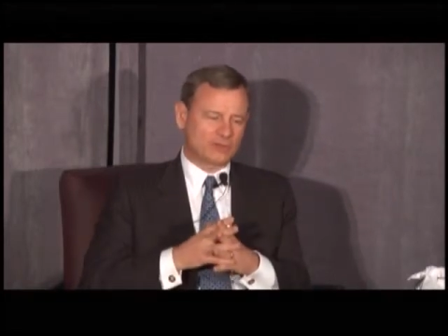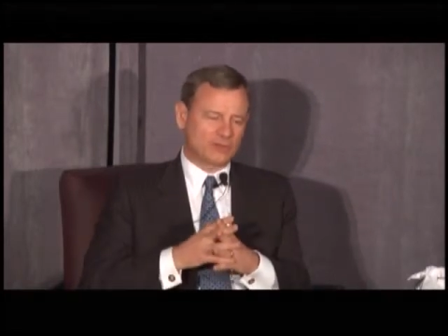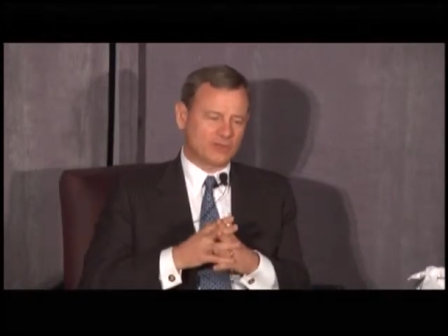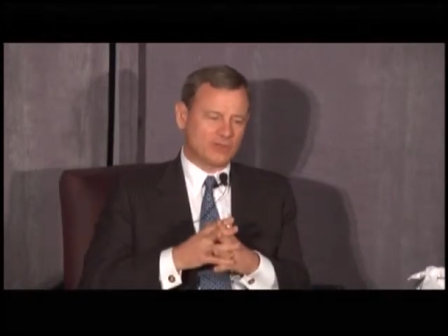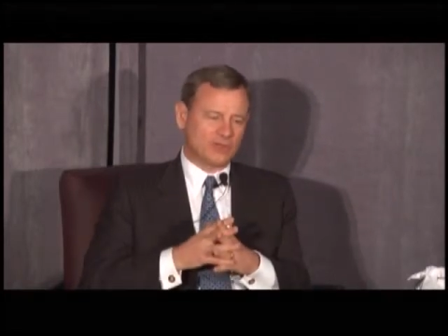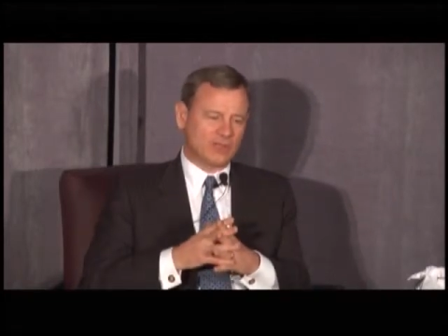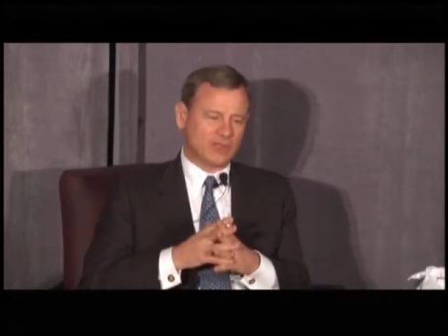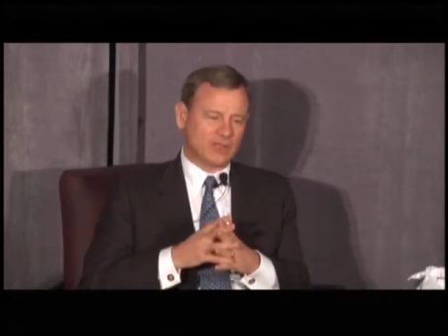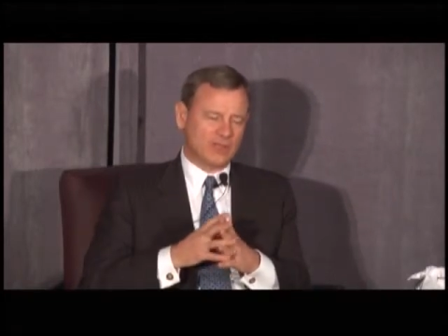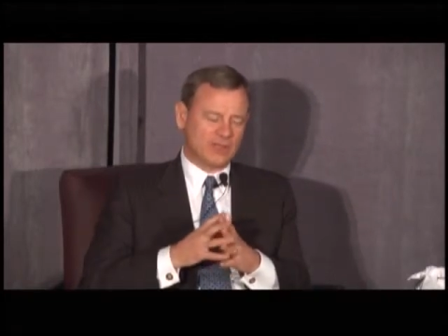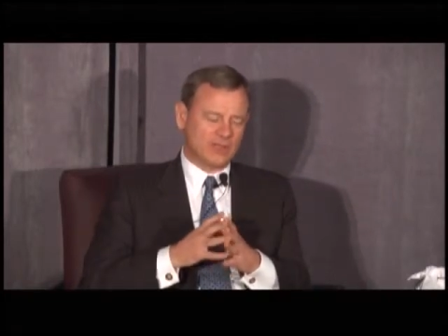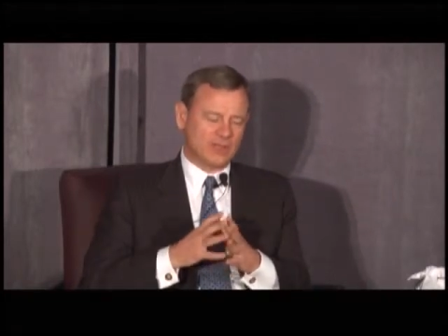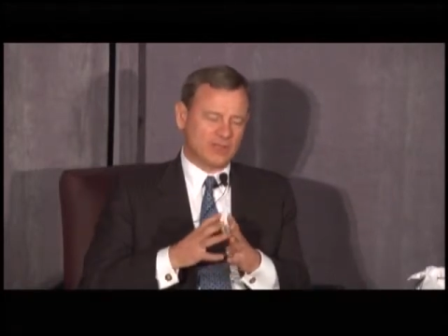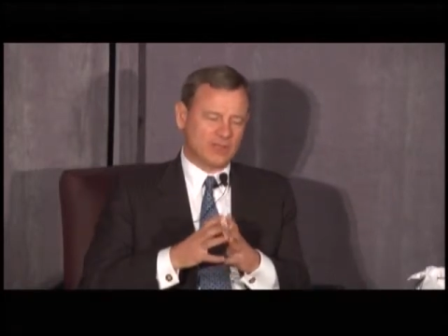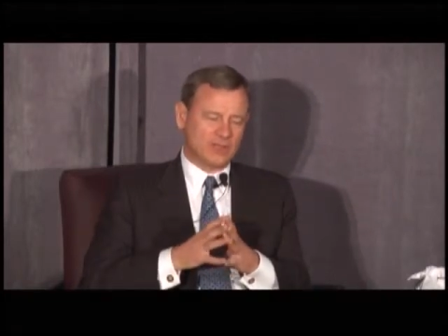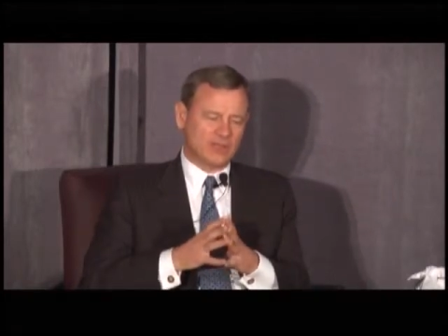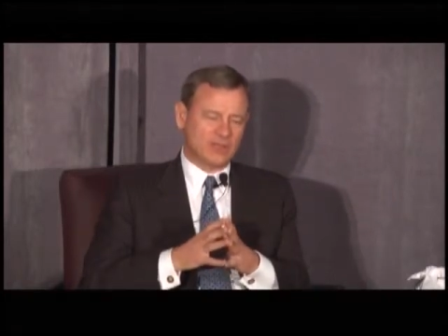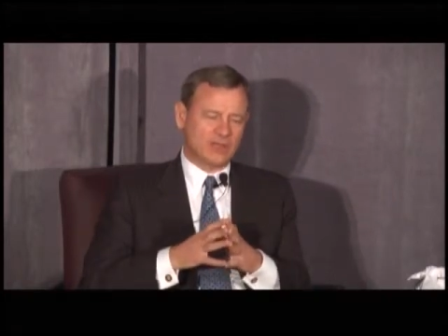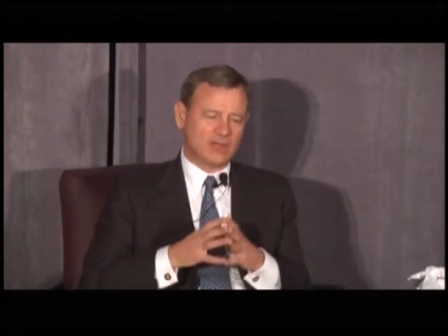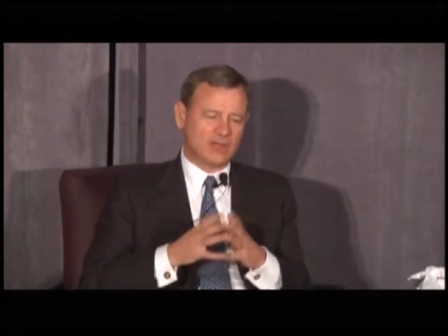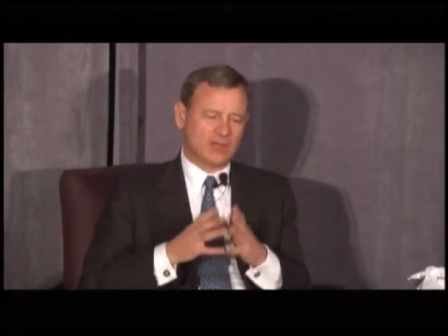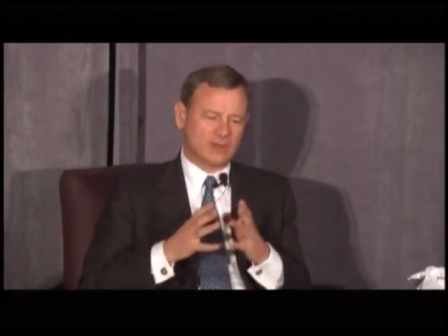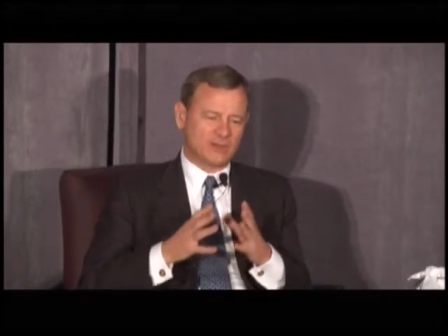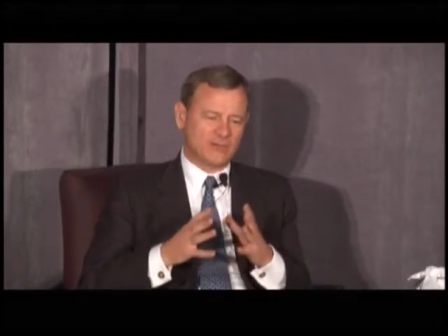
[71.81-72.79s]
So the
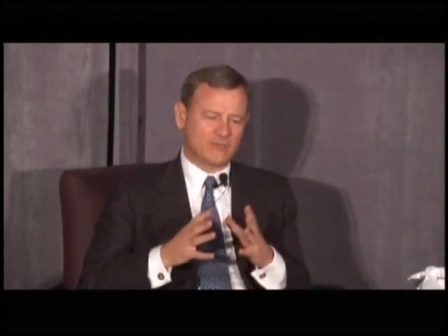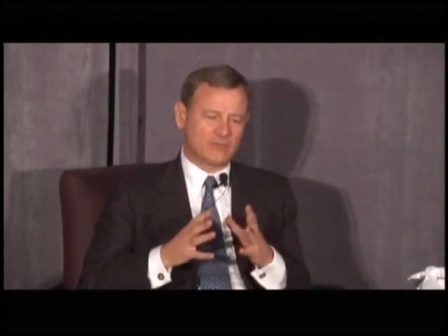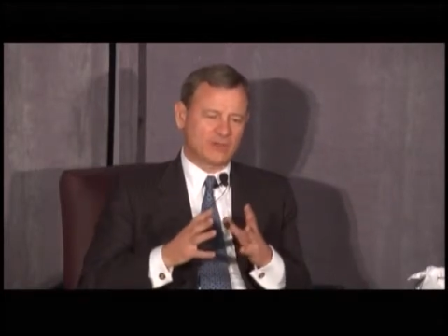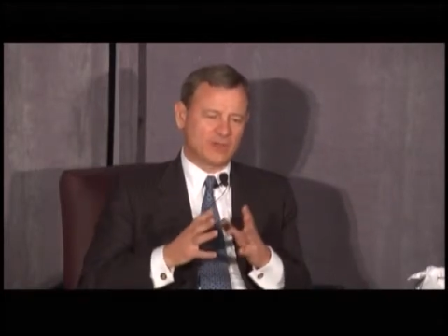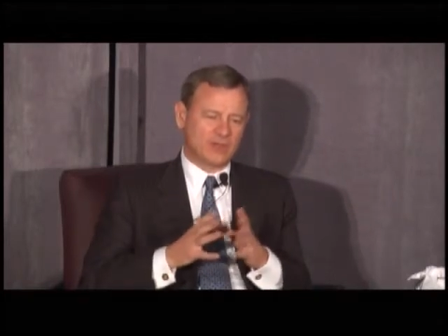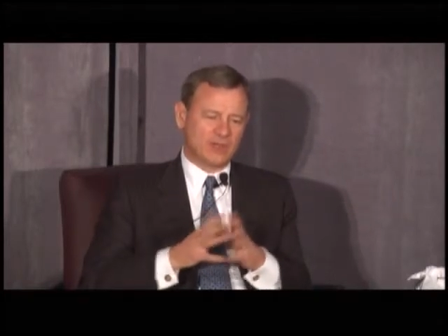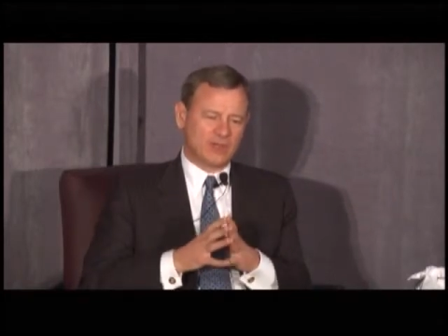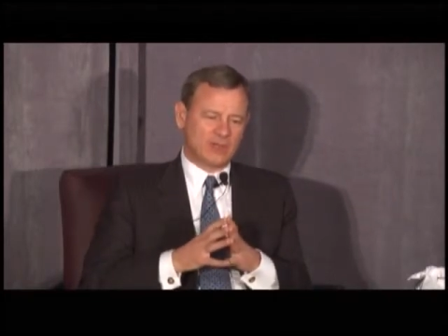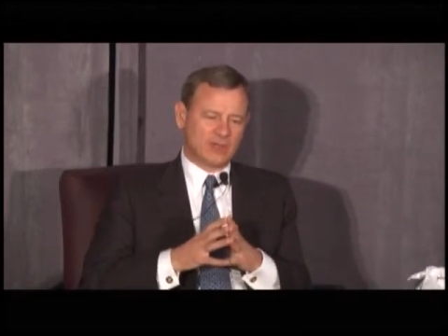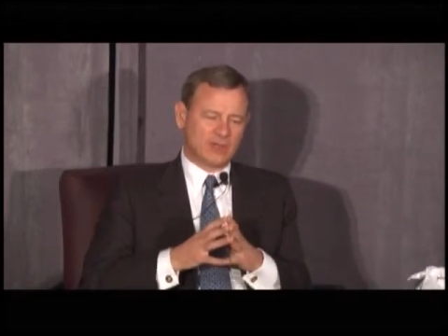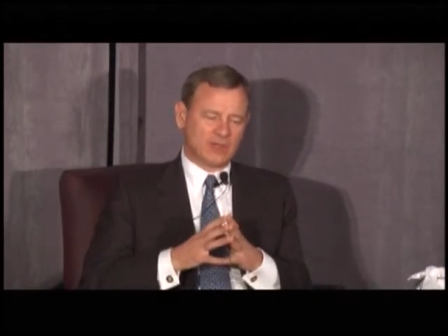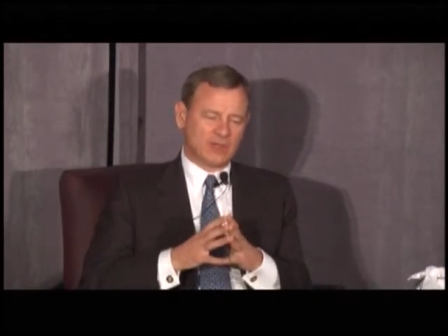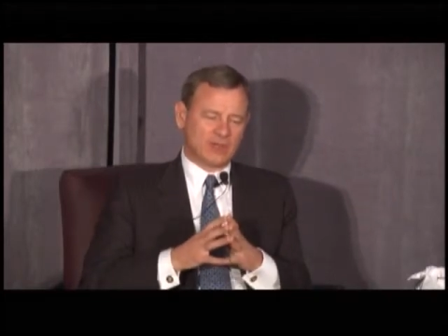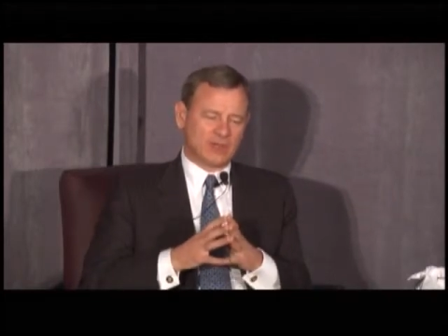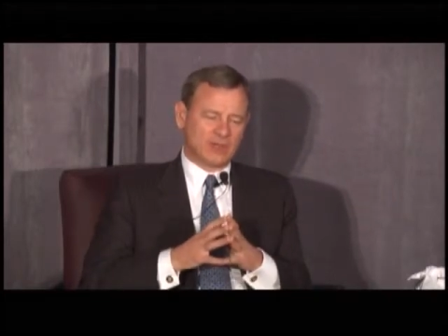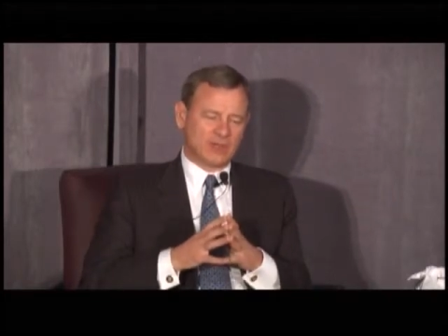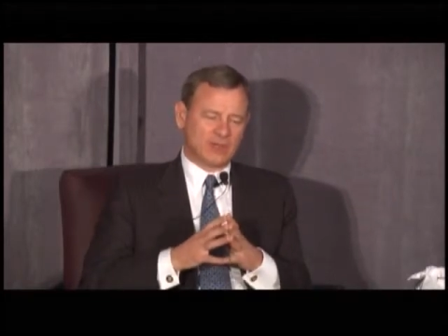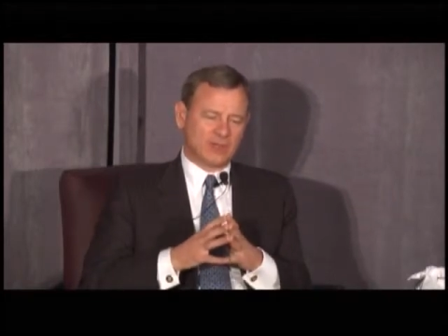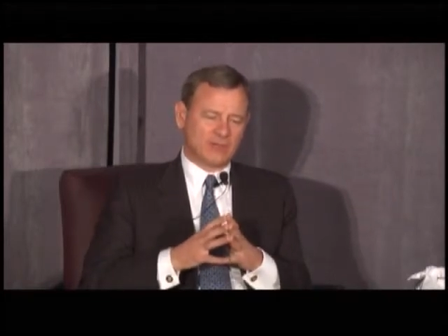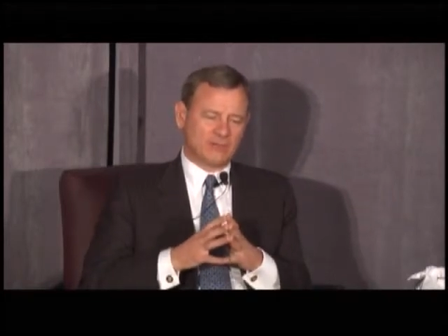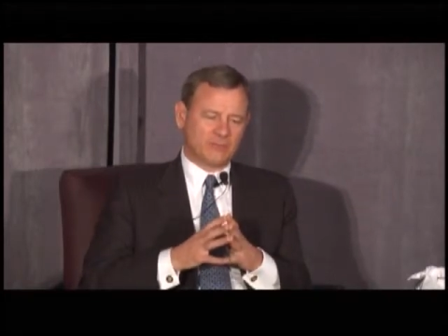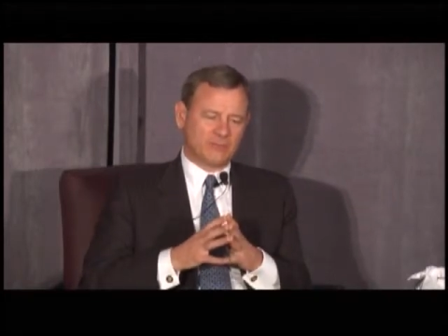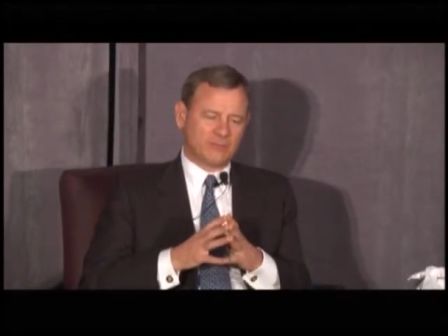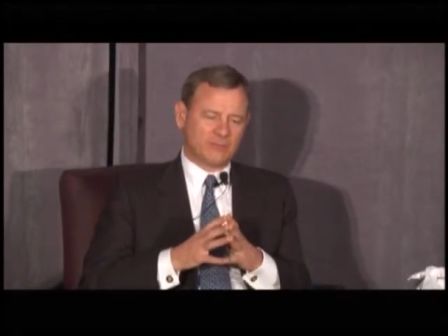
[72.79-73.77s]
idea
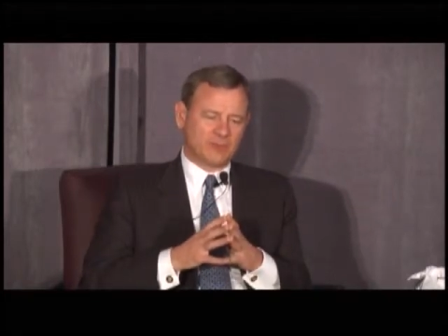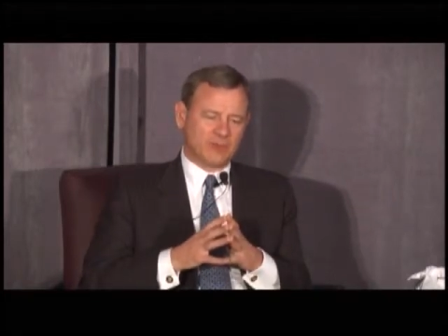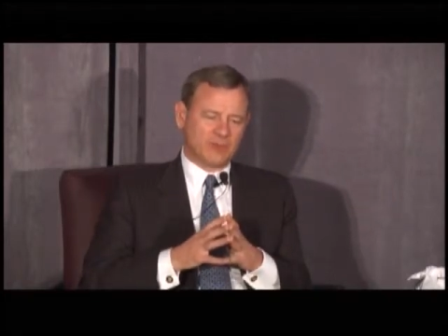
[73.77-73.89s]
of